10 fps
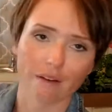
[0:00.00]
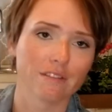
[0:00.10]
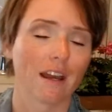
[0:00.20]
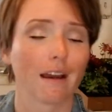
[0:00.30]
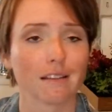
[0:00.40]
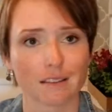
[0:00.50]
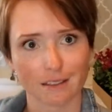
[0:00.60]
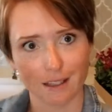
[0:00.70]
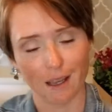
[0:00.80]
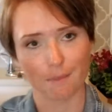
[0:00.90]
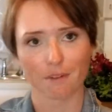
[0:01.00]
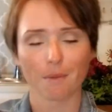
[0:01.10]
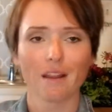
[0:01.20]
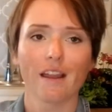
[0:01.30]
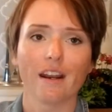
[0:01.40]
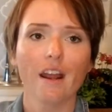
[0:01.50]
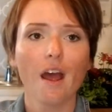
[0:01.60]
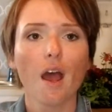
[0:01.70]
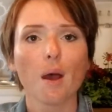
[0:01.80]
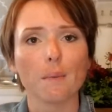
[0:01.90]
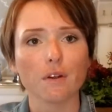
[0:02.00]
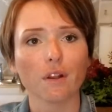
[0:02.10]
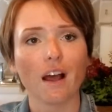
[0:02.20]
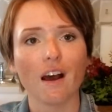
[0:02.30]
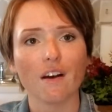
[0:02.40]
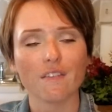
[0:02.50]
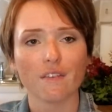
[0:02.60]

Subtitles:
tags because they came from online, but you'll have